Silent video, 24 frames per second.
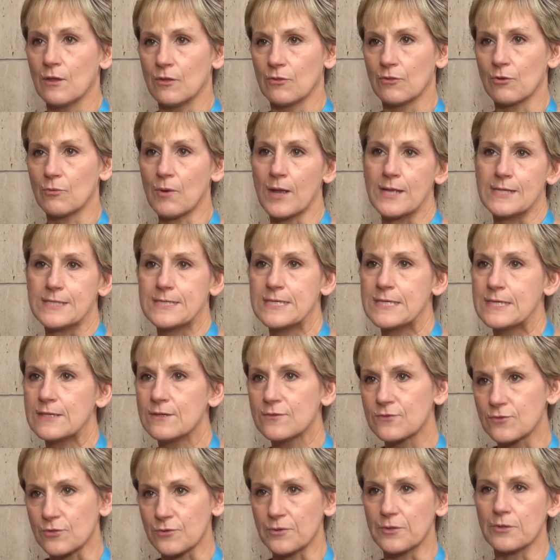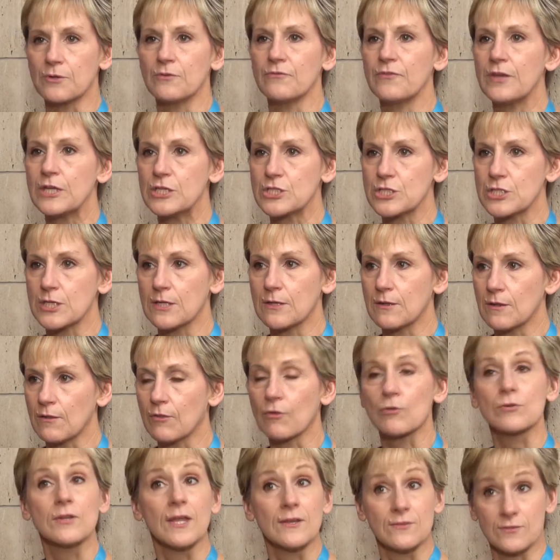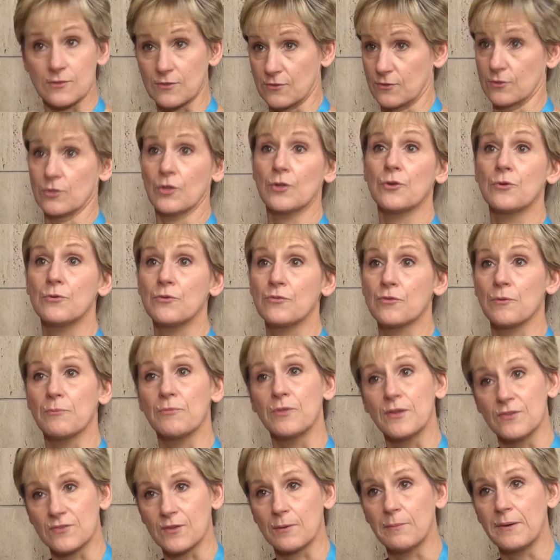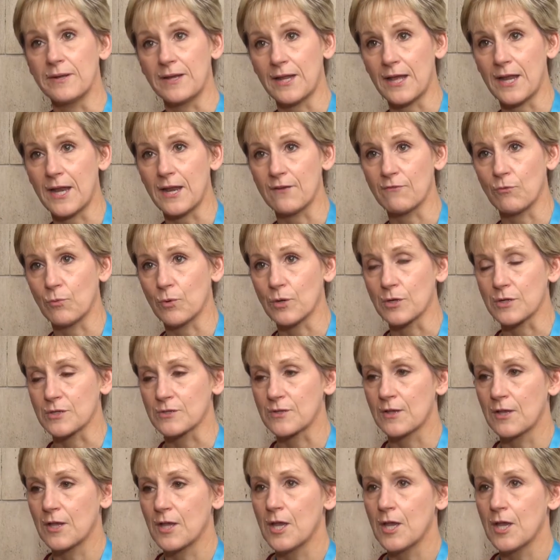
their ideas, their innovation, their lessons learned from things that might not have worked,